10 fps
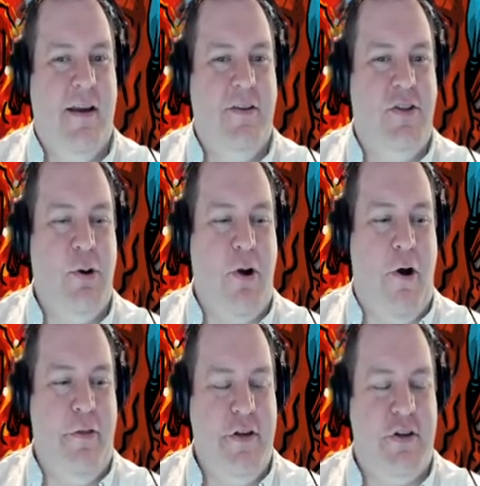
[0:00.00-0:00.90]
Don't
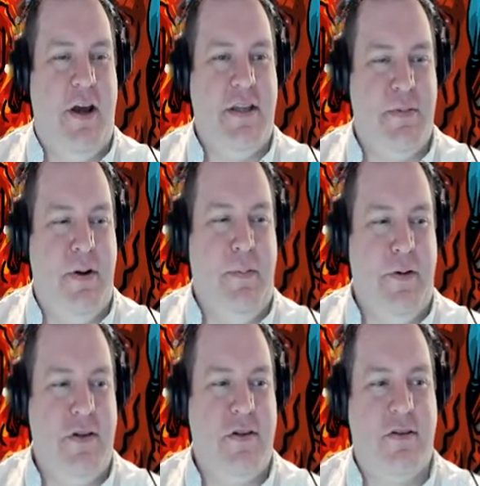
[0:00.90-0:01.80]
all the strats pretty
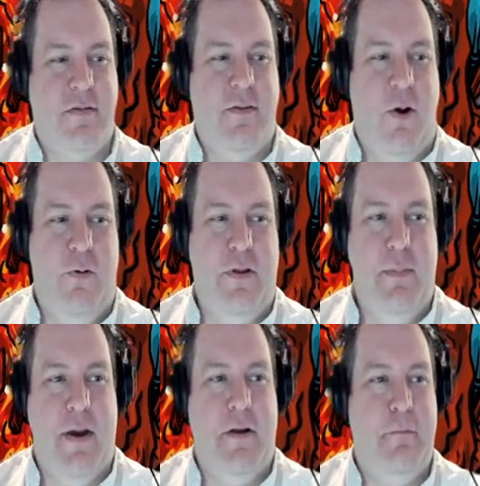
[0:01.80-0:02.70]
much only
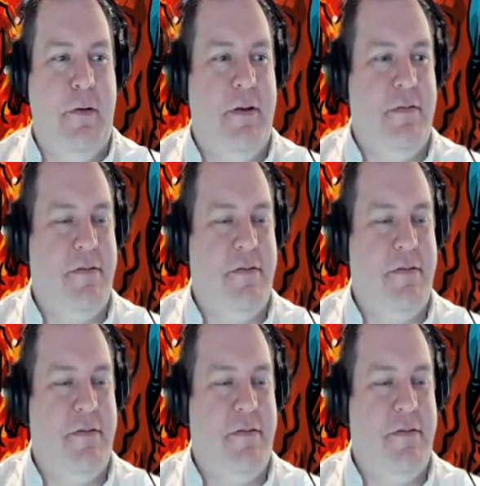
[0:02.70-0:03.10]
benefit?